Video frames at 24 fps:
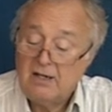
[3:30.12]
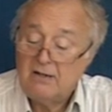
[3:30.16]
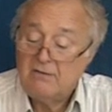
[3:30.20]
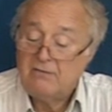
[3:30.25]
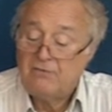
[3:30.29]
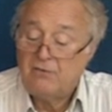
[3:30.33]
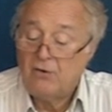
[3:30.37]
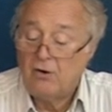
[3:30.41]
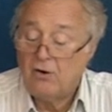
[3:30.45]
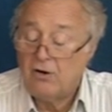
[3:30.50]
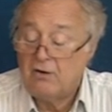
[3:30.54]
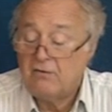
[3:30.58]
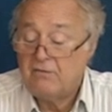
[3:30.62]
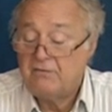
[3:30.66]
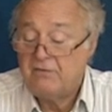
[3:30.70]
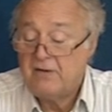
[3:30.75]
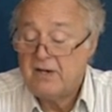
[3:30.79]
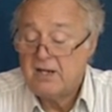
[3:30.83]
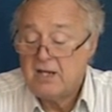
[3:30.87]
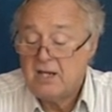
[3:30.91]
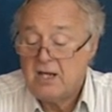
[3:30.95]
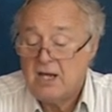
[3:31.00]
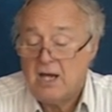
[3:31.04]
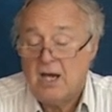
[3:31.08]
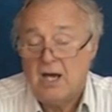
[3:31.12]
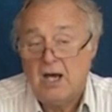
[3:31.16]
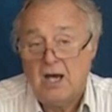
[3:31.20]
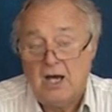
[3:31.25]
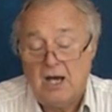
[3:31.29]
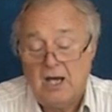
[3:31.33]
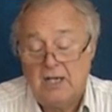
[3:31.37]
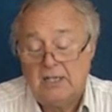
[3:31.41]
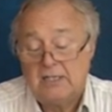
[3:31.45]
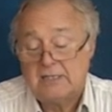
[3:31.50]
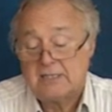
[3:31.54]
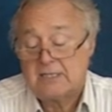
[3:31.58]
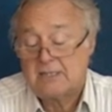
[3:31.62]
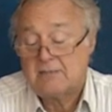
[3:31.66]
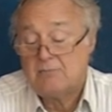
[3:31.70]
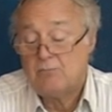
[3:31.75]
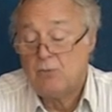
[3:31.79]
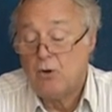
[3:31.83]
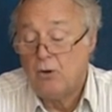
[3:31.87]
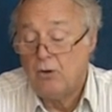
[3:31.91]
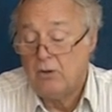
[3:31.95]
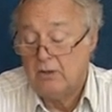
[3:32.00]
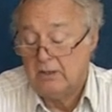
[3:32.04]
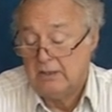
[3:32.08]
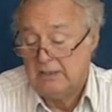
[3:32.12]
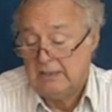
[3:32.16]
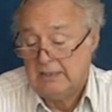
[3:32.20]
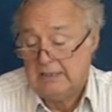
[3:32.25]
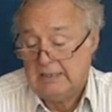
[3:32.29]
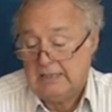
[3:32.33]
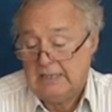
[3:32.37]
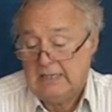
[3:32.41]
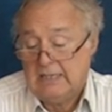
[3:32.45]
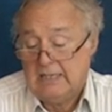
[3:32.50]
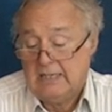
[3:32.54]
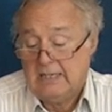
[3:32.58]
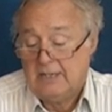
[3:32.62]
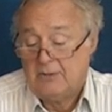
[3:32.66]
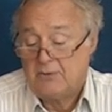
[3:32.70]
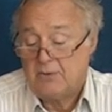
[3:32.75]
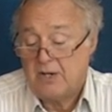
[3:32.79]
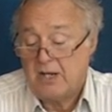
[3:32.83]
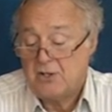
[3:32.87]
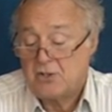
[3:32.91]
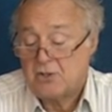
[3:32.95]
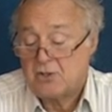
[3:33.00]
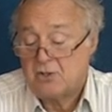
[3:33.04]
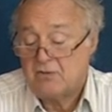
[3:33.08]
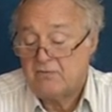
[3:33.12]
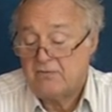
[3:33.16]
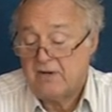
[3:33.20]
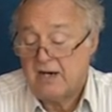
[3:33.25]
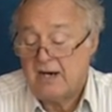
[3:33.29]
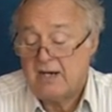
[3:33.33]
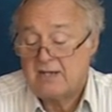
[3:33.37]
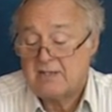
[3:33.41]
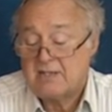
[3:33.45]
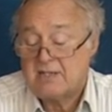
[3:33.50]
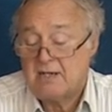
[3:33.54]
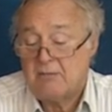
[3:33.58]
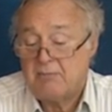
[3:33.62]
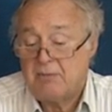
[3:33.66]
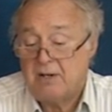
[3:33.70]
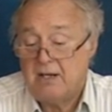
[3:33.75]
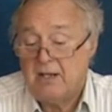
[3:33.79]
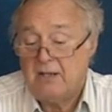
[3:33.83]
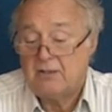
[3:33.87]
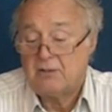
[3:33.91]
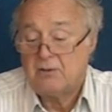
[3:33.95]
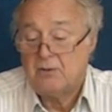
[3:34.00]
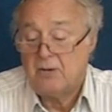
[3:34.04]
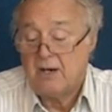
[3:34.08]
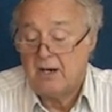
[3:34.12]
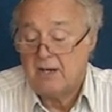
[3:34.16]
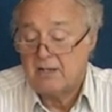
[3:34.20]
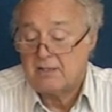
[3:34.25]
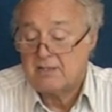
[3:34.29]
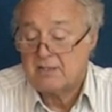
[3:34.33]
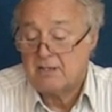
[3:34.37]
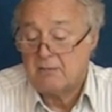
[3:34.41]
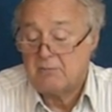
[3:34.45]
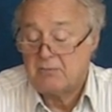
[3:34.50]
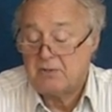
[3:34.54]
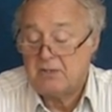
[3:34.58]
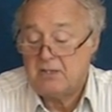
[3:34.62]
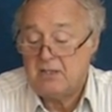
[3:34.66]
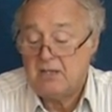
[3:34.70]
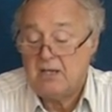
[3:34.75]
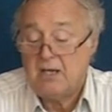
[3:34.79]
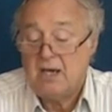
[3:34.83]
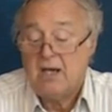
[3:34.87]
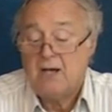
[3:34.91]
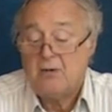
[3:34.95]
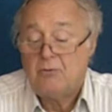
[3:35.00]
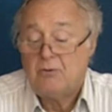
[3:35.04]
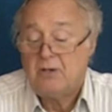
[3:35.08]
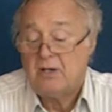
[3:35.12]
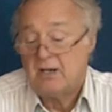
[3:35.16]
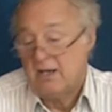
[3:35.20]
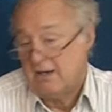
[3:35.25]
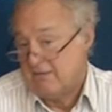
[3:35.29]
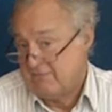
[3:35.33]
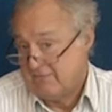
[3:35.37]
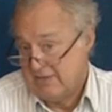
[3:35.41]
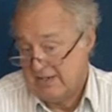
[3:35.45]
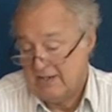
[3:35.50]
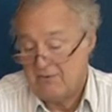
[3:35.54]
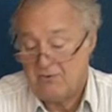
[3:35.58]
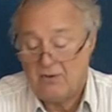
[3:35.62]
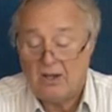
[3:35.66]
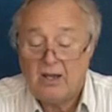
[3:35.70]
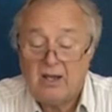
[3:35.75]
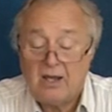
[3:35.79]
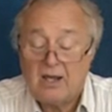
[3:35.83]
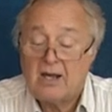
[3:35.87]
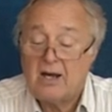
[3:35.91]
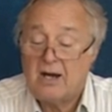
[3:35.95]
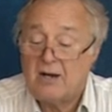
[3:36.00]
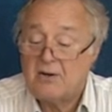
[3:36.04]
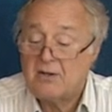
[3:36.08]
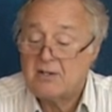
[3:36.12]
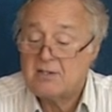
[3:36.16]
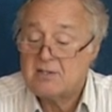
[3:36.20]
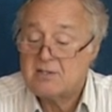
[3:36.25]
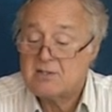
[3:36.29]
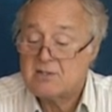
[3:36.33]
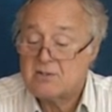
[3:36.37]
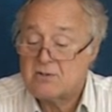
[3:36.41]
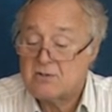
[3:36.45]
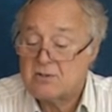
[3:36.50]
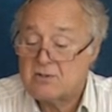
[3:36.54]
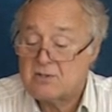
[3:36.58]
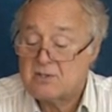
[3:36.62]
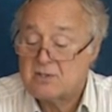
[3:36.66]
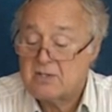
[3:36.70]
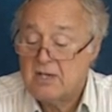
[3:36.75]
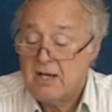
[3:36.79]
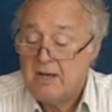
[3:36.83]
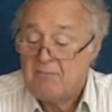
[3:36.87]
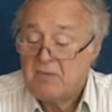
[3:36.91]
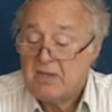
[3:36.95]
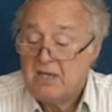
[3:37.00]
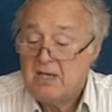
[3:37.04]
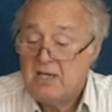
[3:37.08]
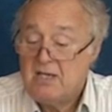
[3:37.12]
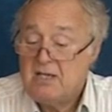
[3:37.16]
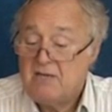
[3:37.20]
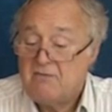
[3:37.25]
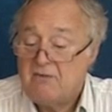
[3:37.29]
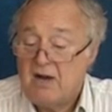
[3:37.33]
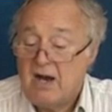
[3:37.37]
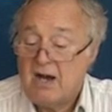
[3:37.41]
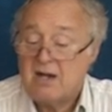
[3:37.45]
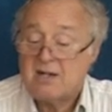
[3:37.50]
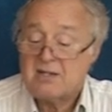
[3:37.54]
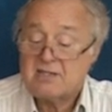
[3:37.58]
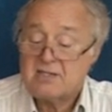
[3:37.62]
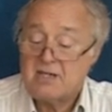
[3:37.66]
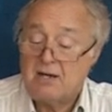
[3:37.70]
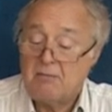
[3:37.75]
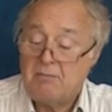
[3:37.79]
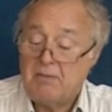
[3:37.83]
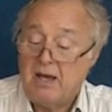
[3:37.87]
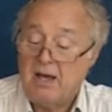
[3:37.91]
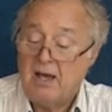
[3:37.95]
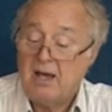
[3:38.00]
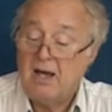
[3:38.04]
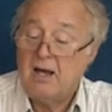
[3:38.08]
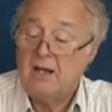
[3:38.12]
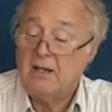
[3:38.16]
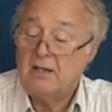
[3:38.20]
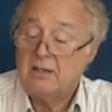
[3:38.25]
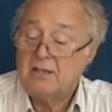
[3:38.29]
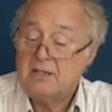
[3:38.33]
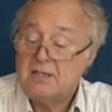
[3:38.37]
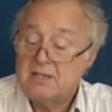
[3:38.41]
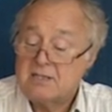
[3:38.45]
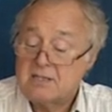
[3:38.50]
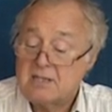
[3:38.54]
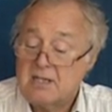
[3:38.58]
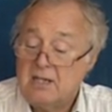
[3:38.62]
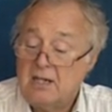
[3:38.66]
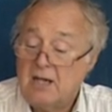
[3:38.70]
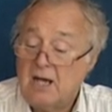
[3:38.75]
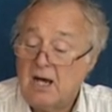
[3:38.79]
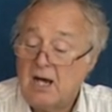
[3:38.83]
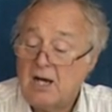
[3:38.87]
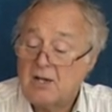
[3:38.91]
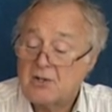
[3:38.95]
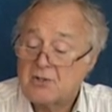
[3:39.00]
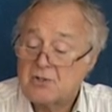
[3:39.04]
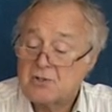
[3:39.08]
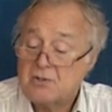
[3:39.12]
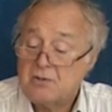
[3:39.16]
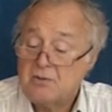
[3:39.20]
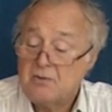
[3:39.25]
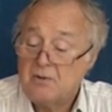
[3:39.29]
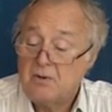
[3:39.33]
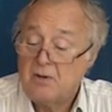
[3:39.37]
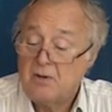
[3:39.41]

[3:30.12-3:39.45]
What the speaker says: for very small ratio R sub L to R sub T, we have already current source. If R sub L is large,